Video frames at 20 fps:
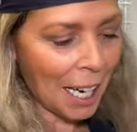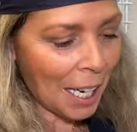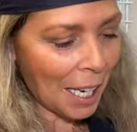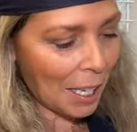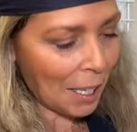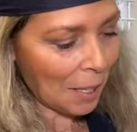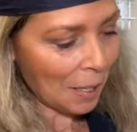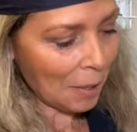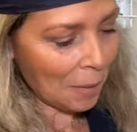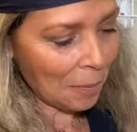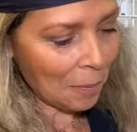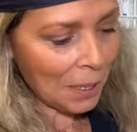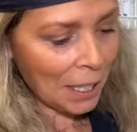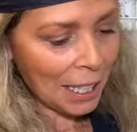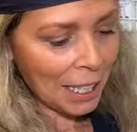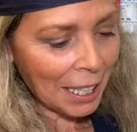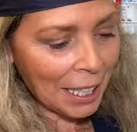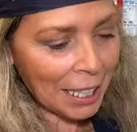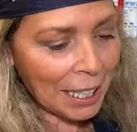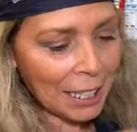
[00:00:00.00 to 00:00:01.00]
Um,
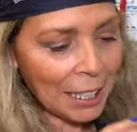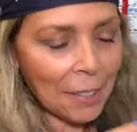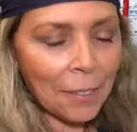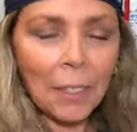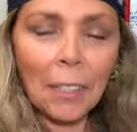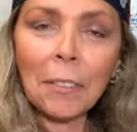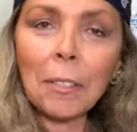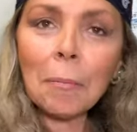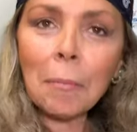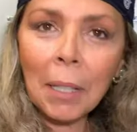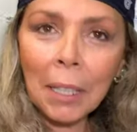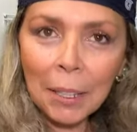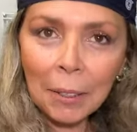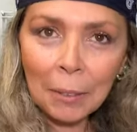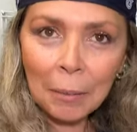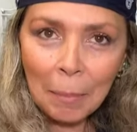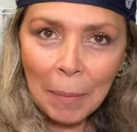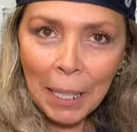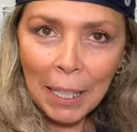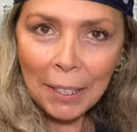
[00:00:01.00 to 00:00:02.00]
he is very
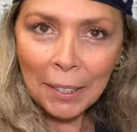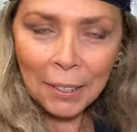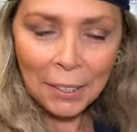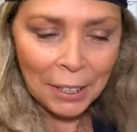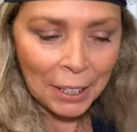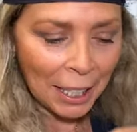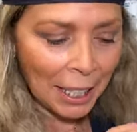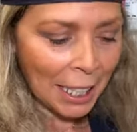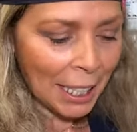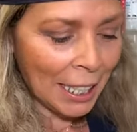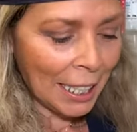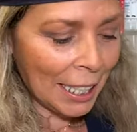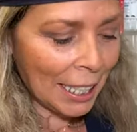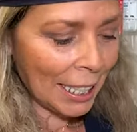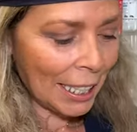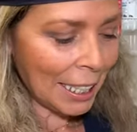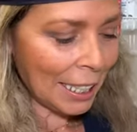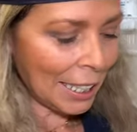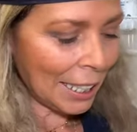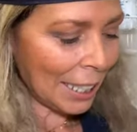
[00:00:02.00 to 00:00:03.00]
mild-mannered.
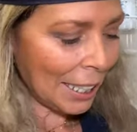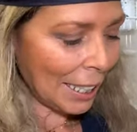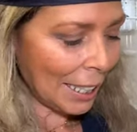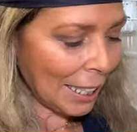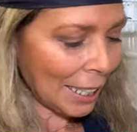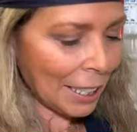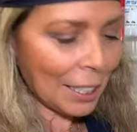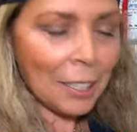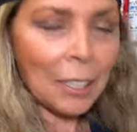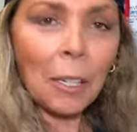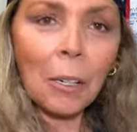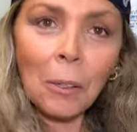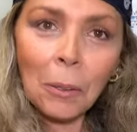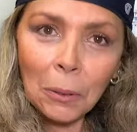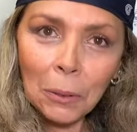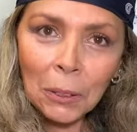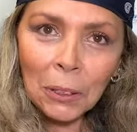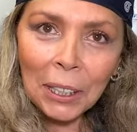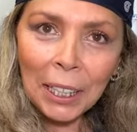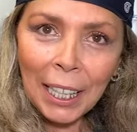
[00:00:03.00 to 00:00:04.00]
He is an
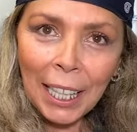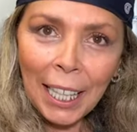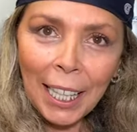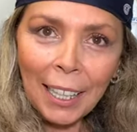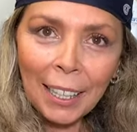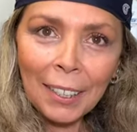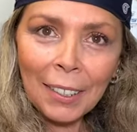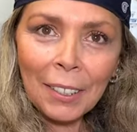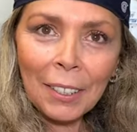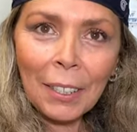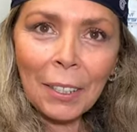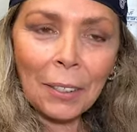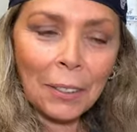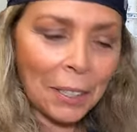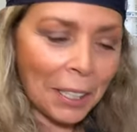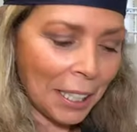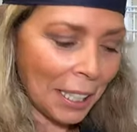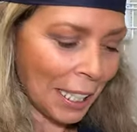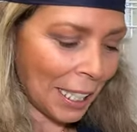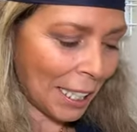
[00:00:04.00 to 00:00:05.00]
older cat, so
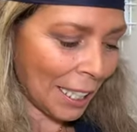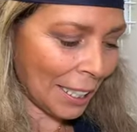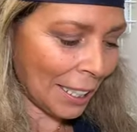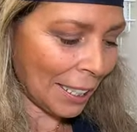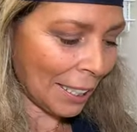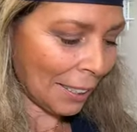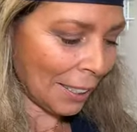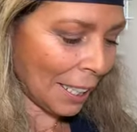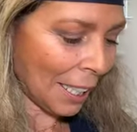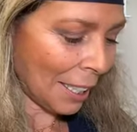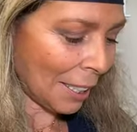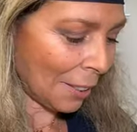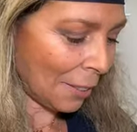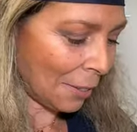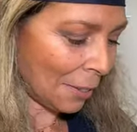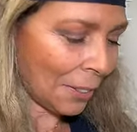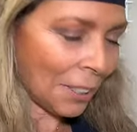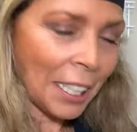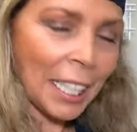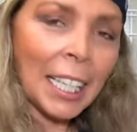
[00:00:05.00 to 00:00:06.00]
he has a lot
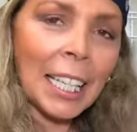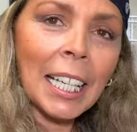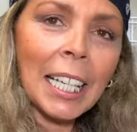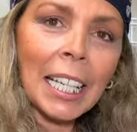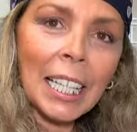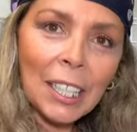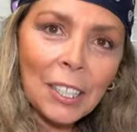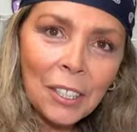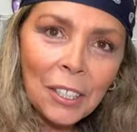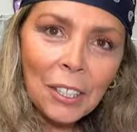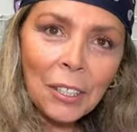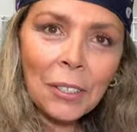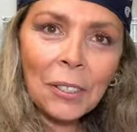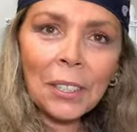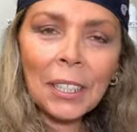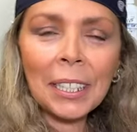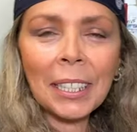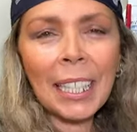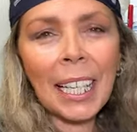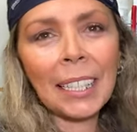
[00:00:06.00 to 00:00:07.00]
of issues.
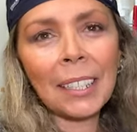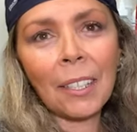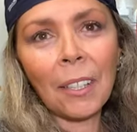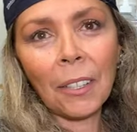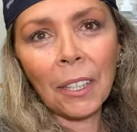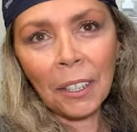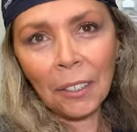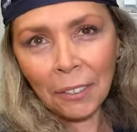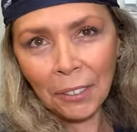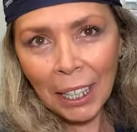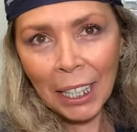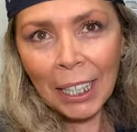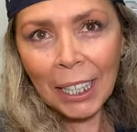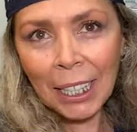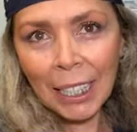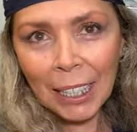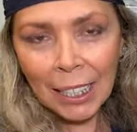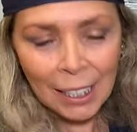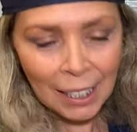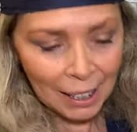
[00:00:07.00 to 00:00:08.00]
He has
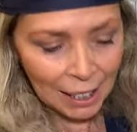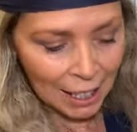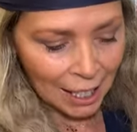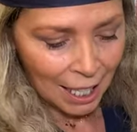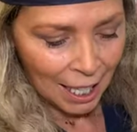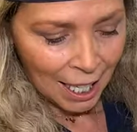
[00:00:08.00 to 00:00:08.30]
arthritis,